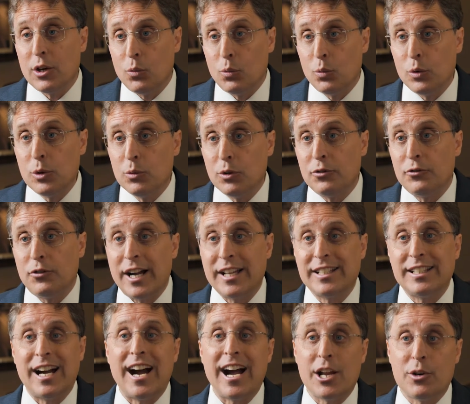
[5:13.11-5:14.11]
we will
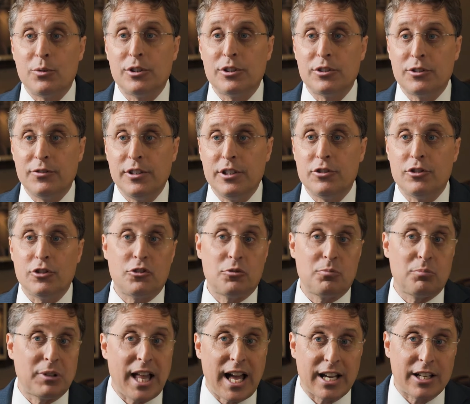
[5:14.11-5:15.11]
find high risk features,
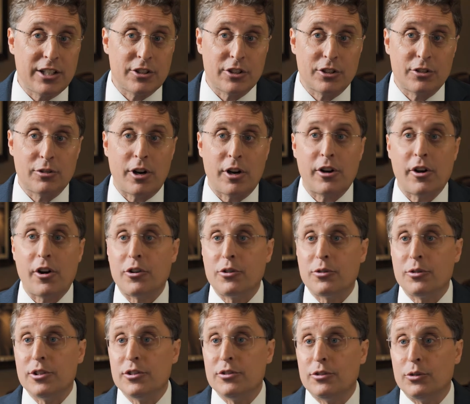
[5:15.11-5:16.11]
plaque in the carotid
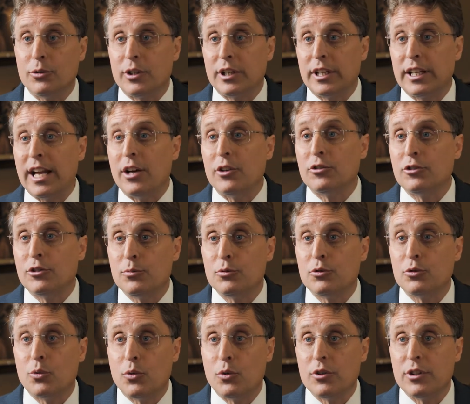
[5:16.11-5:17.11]
arteries or a calcium
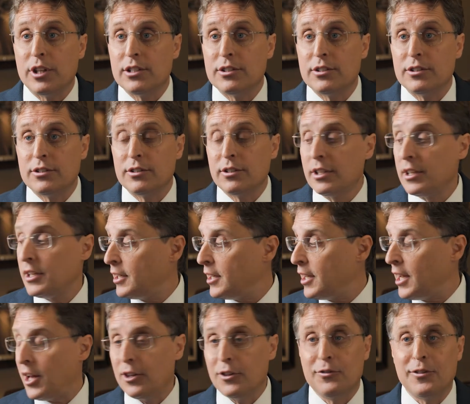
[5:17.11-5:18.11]
score that's
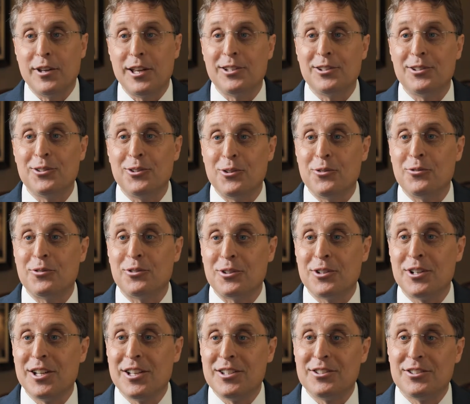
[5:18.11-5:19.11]
elevated over,
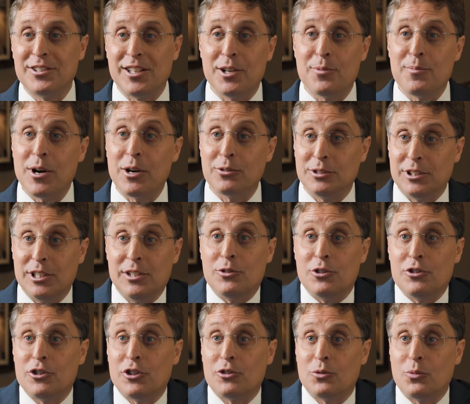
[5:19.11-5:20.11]
say, about
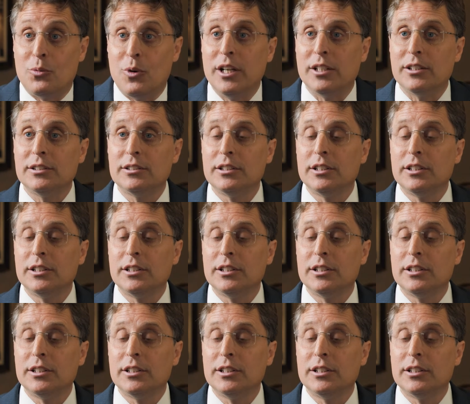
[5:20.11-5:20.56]
even just one.